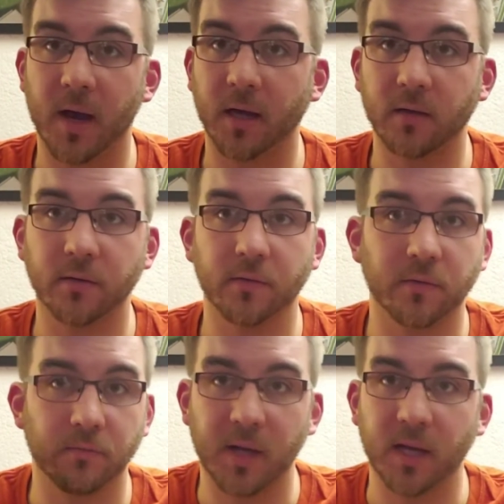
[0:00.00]

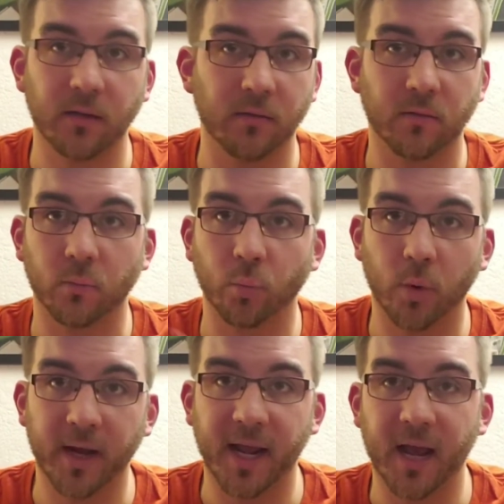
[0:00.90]
monitors, mains,
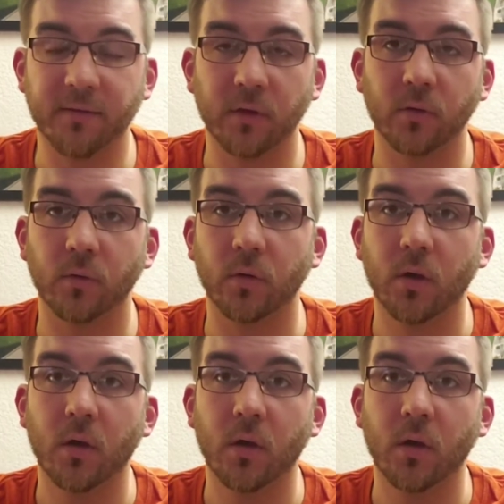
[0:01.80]
what have you,